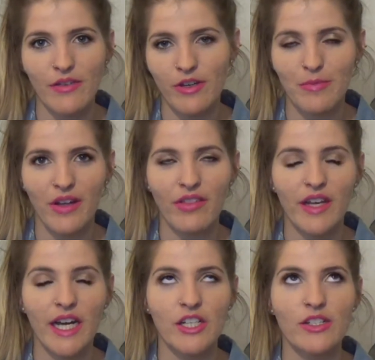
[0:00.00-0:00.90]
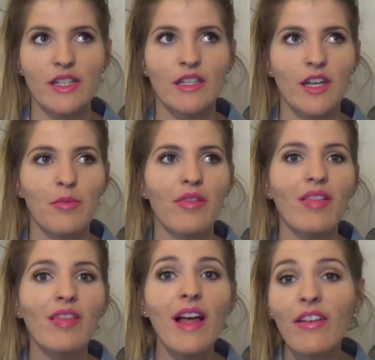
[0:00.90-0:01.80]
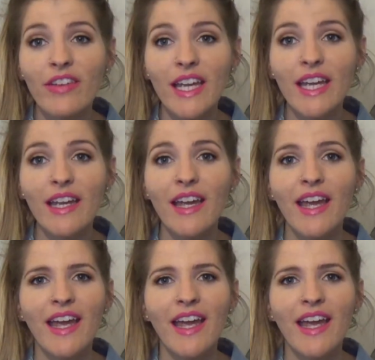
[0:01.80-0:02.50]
every month that I just end up loving,